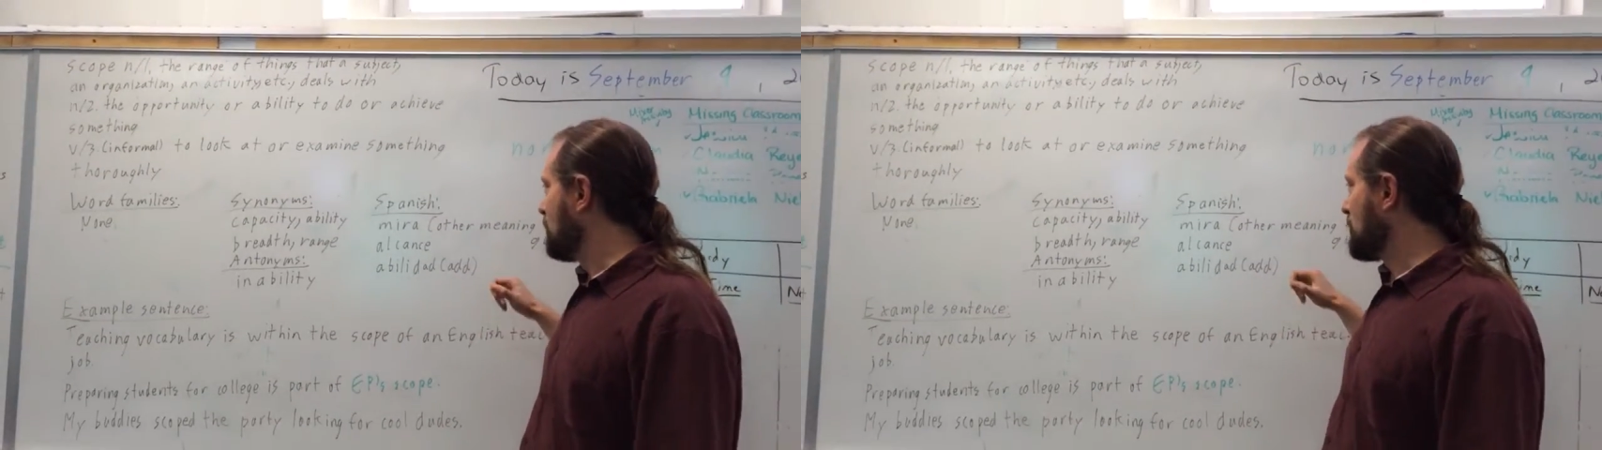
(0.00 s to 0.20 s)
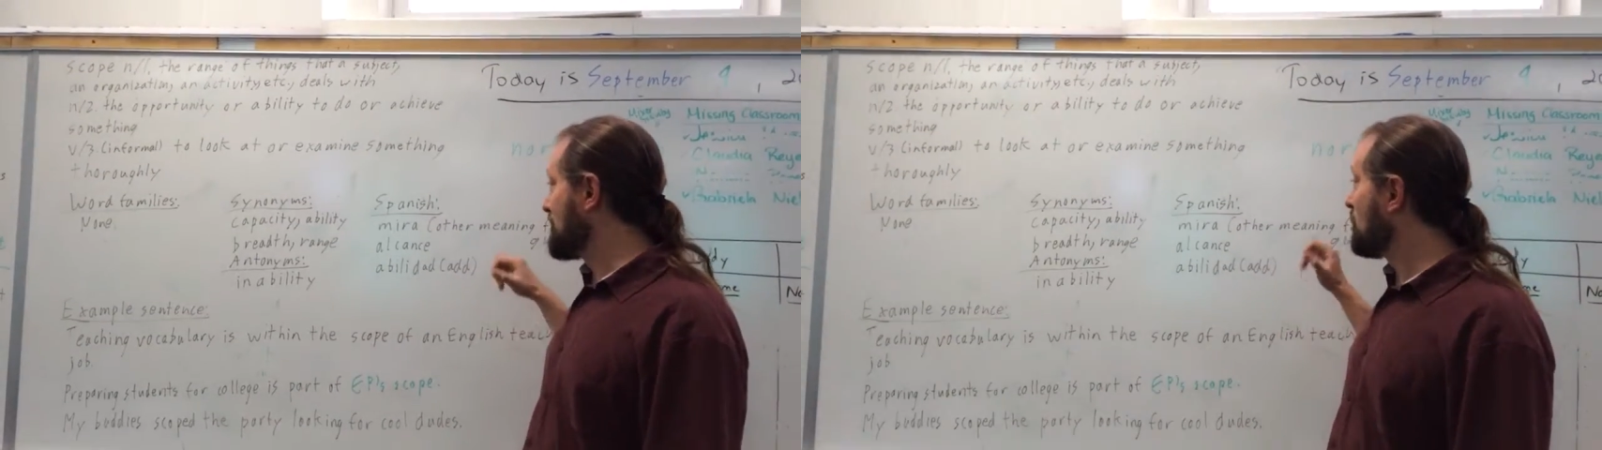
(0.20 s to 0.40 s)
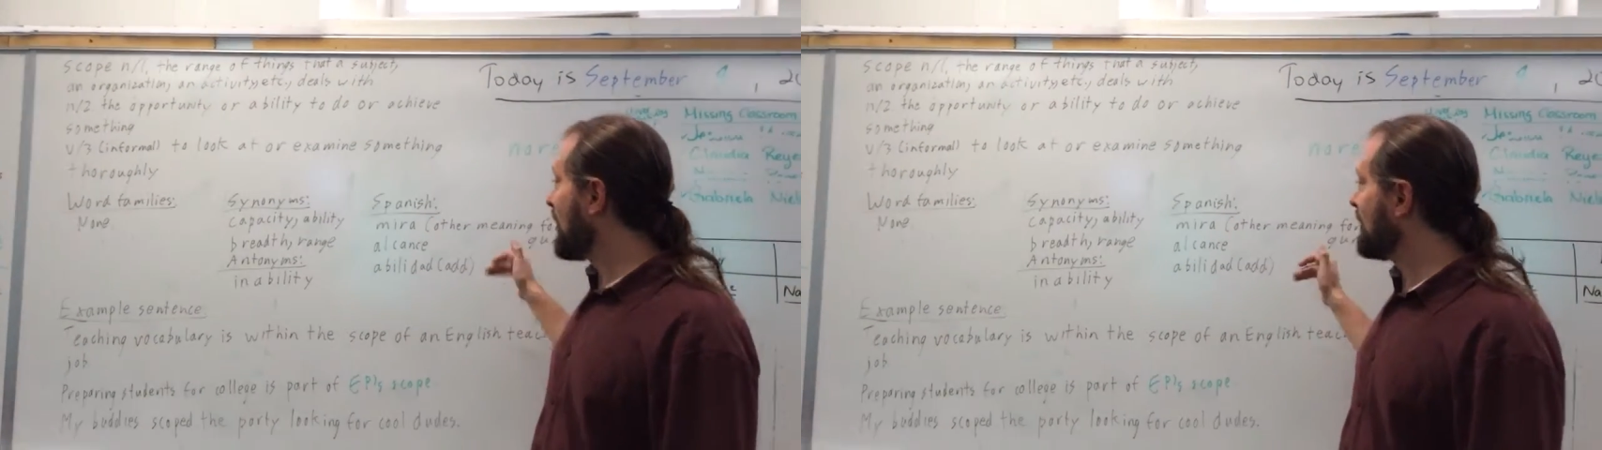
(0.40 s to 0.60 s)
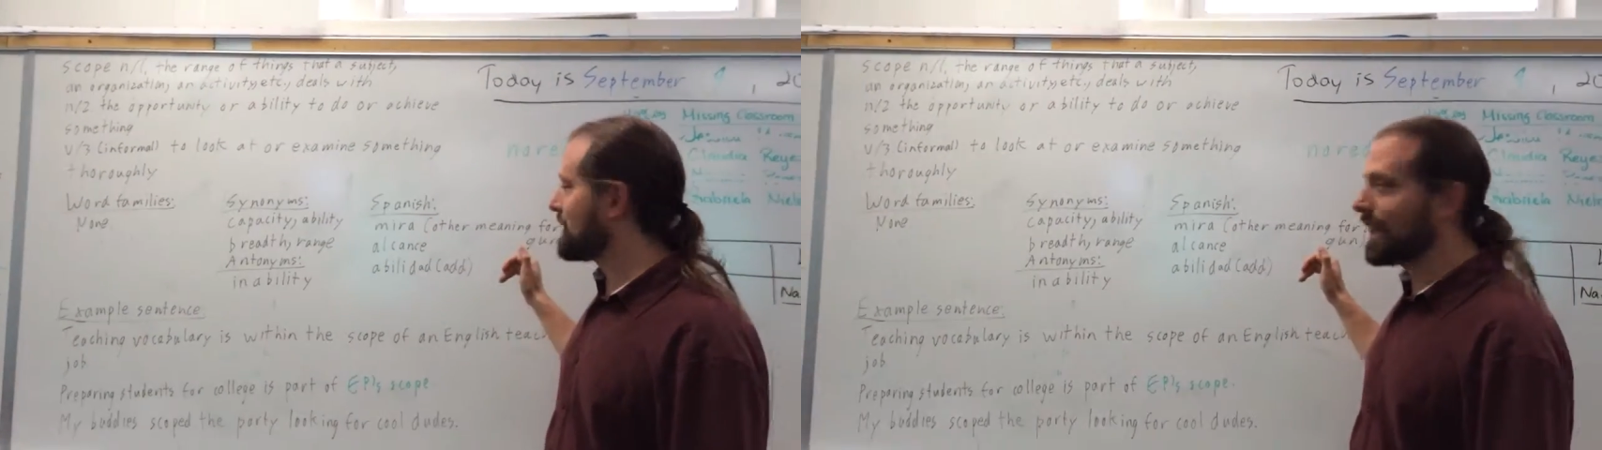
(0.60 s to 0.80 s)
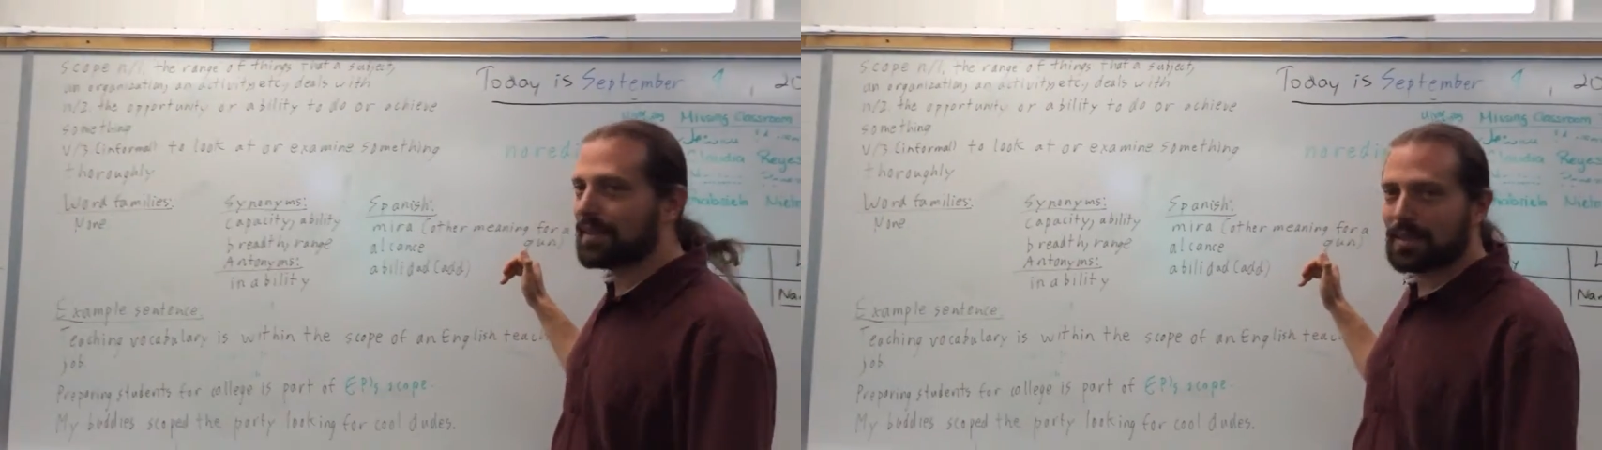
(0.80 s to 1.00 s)
for
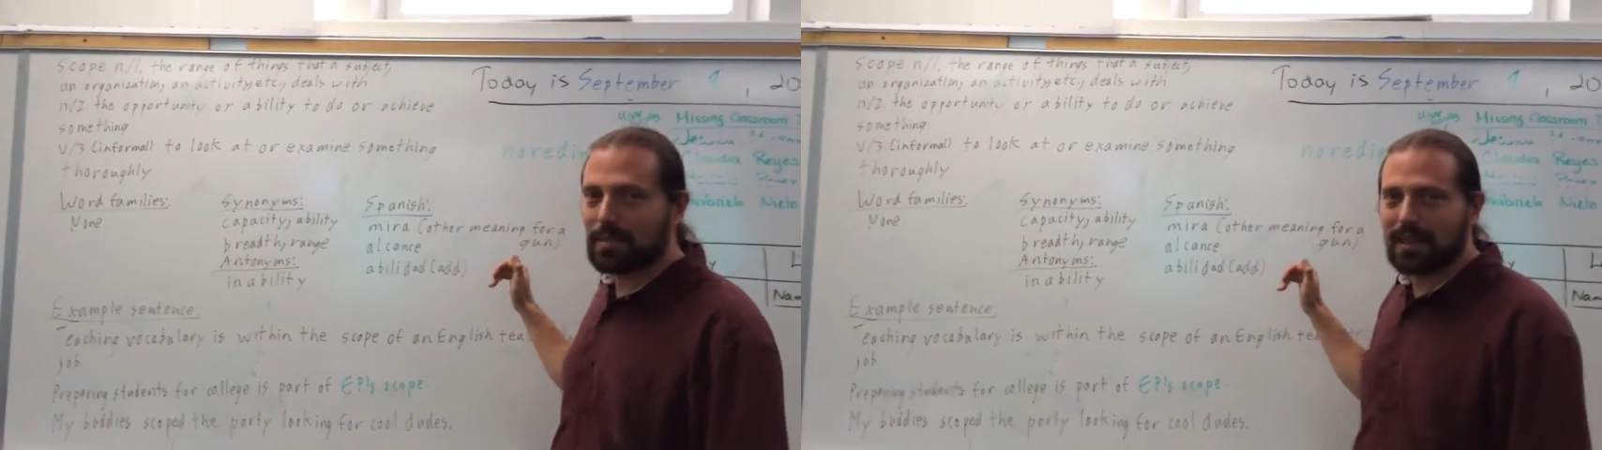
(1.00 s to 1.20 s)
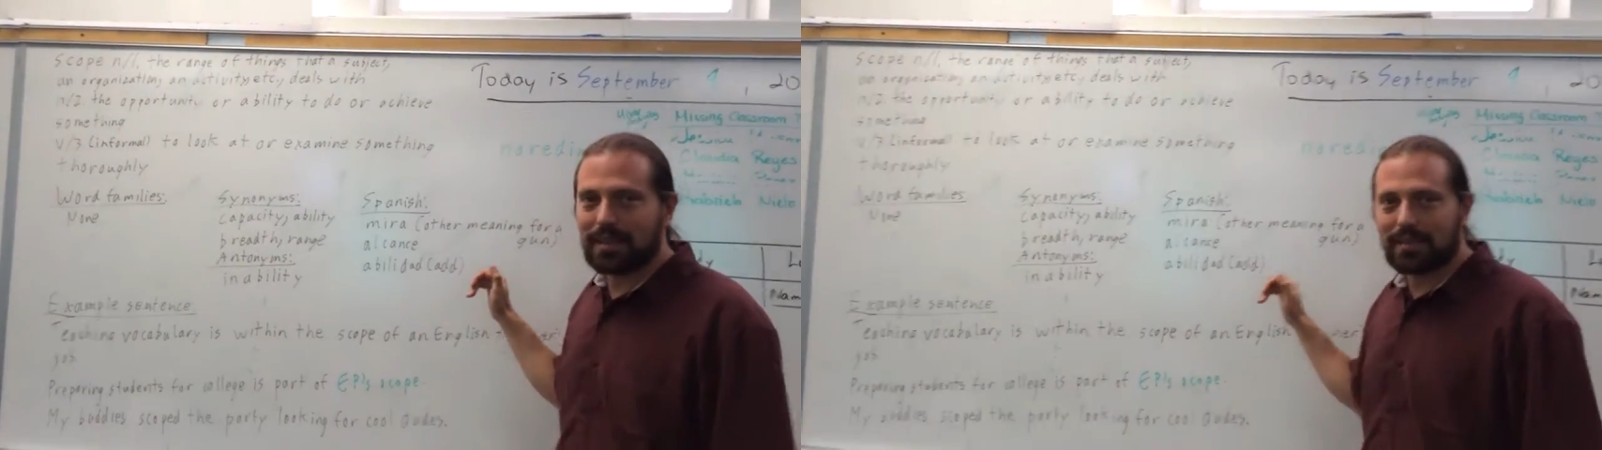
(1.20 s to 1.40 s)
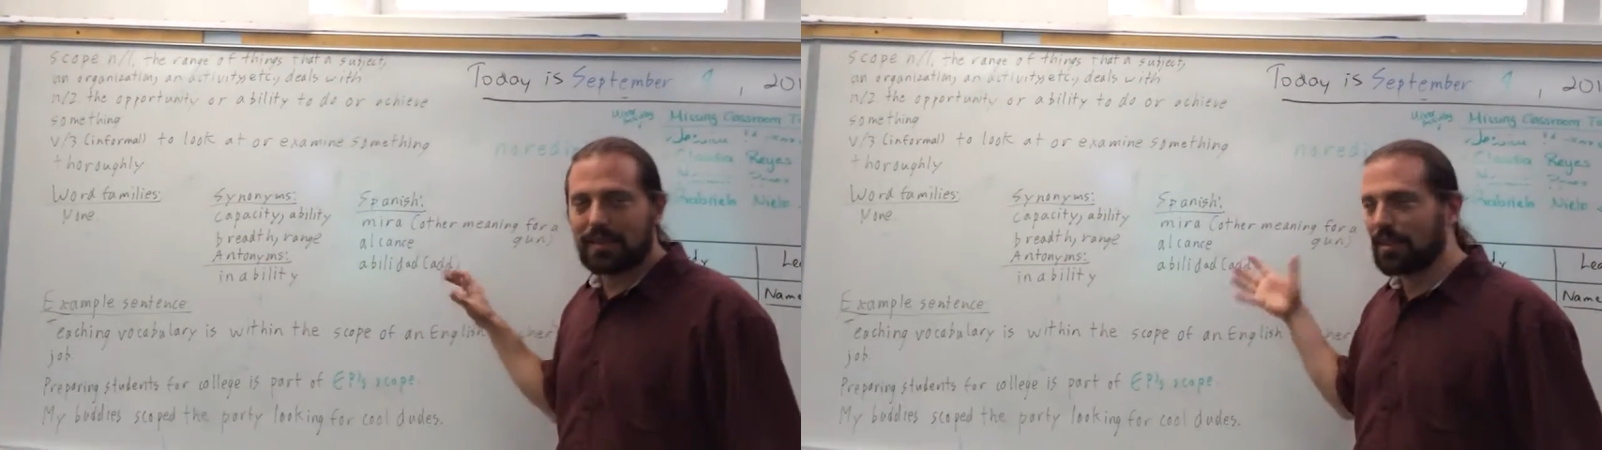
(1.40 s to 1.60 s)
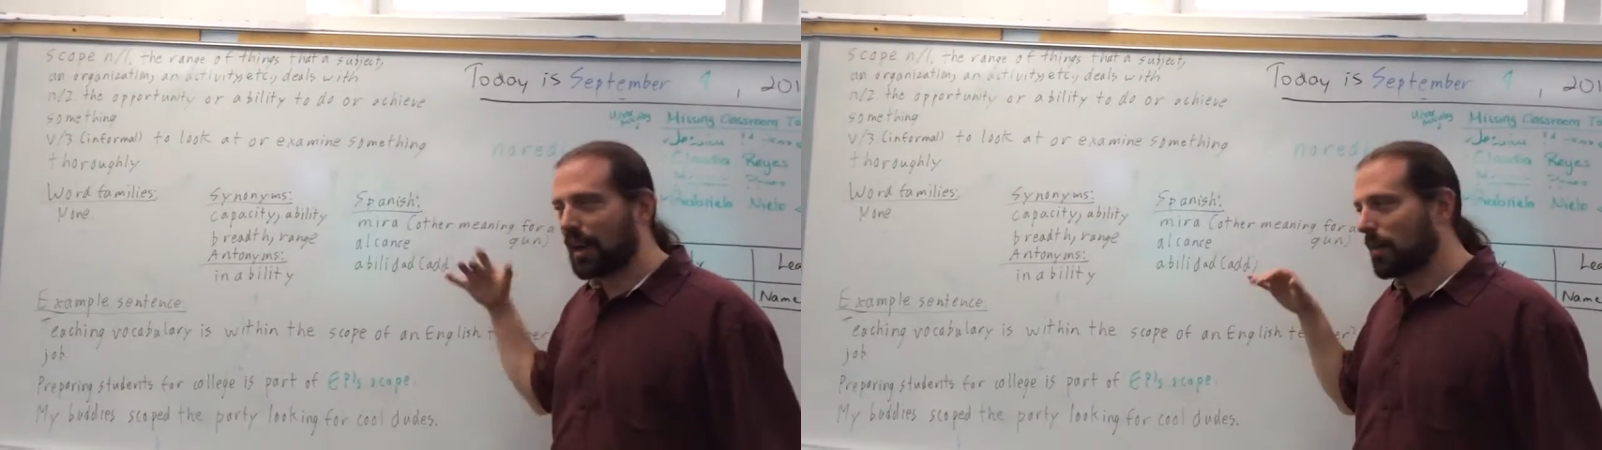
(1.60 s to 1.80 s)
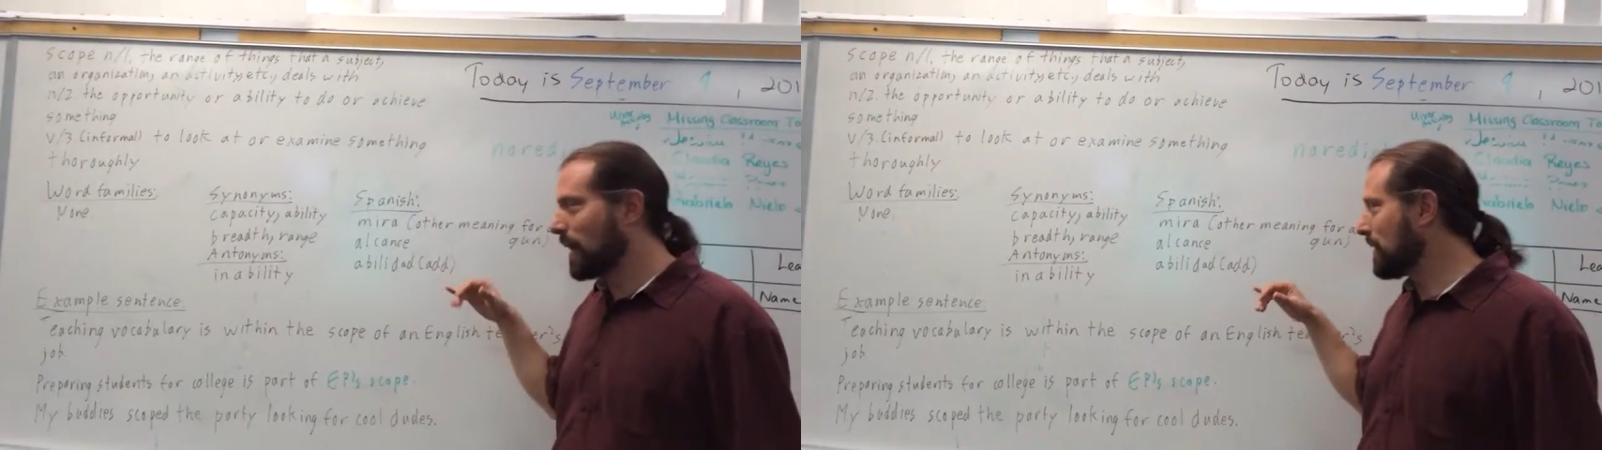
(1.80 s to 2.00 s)
Spanish, I have something to
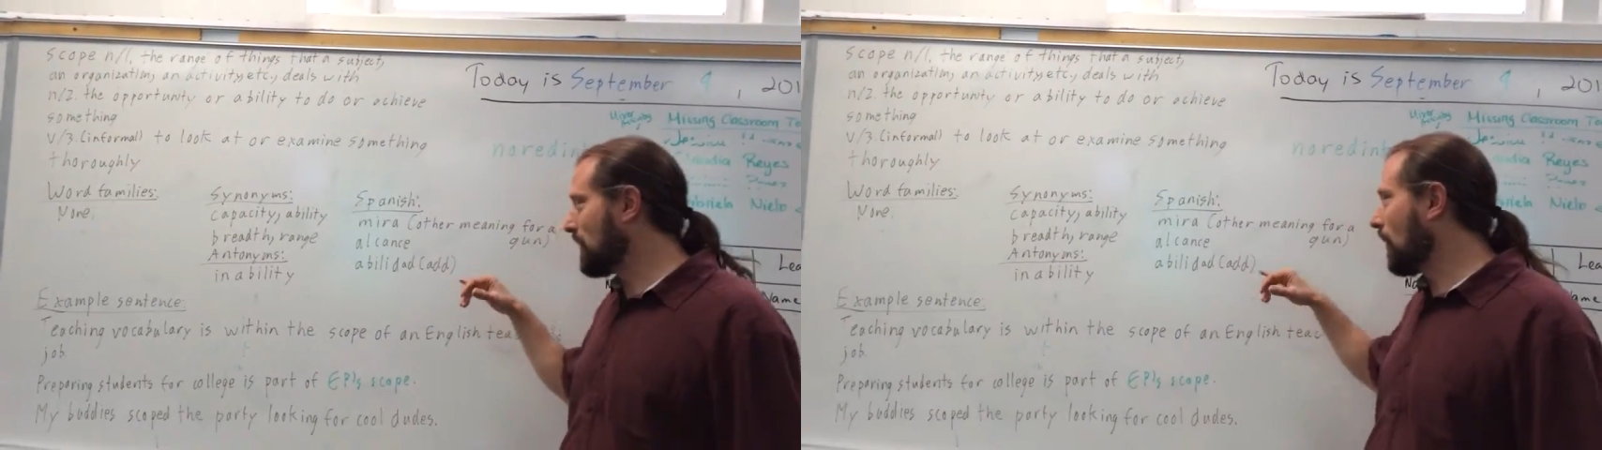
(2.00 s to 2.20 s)
talk about.